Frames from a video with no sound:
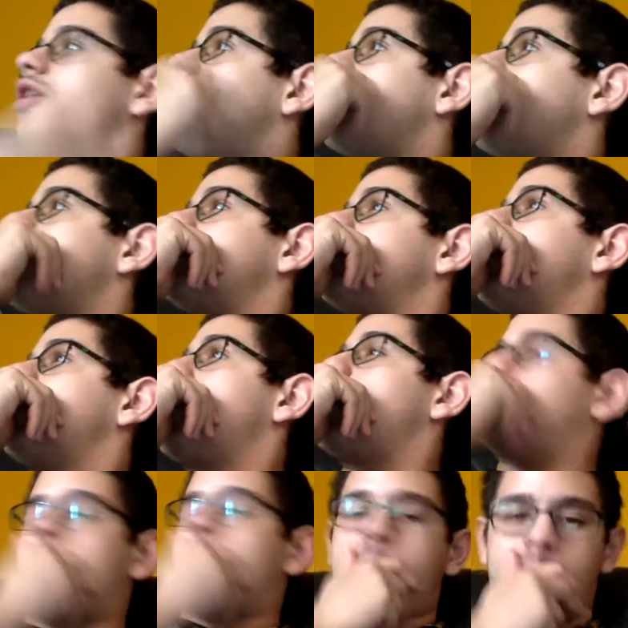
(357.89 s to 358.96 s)
Alright, so
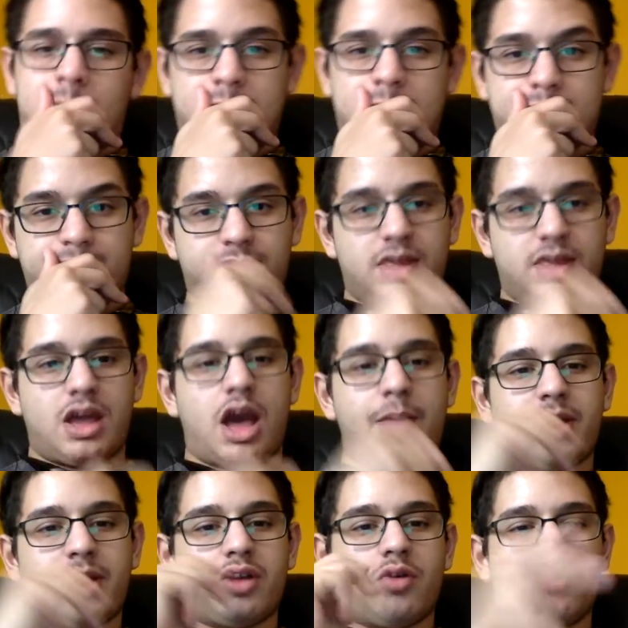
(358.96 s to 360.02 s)
I'm
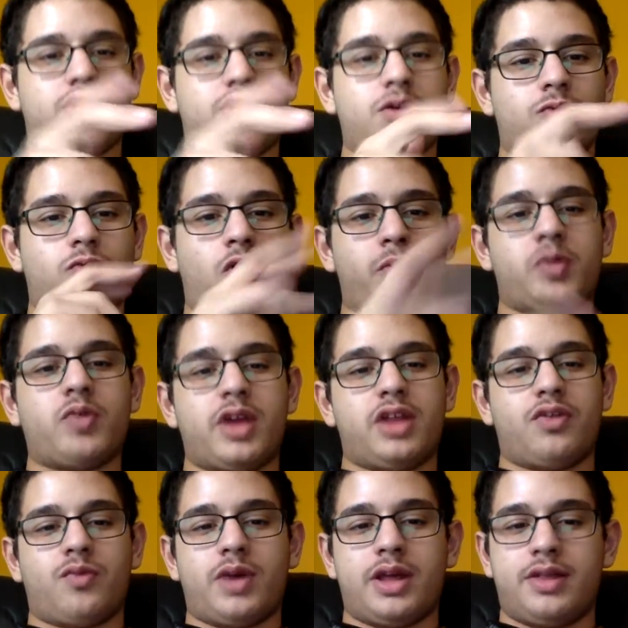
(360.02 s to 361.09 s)
going to go with it. Roman
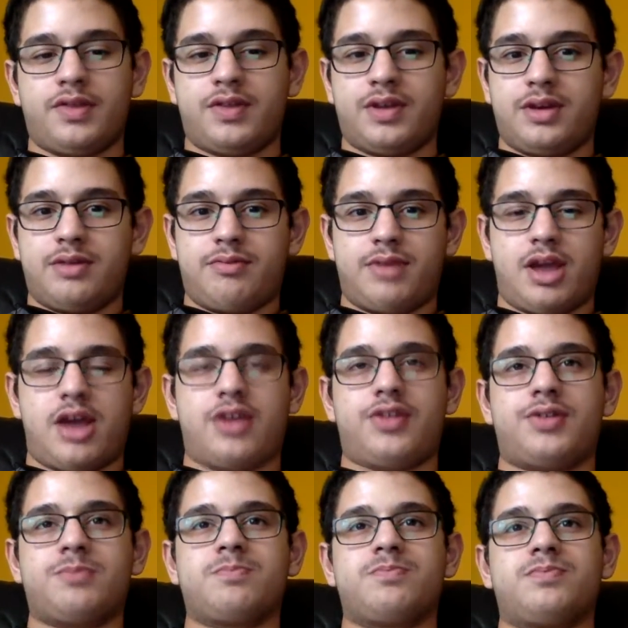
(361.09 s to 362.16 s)
Reigns wins
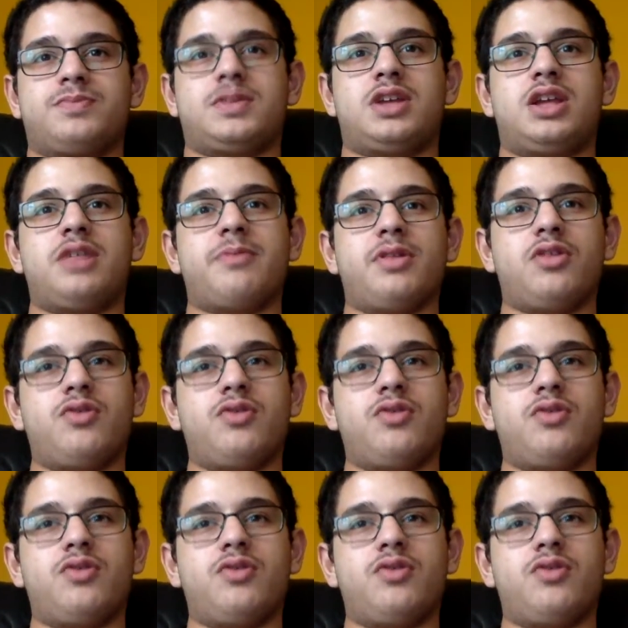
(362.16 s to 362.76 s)
because he's been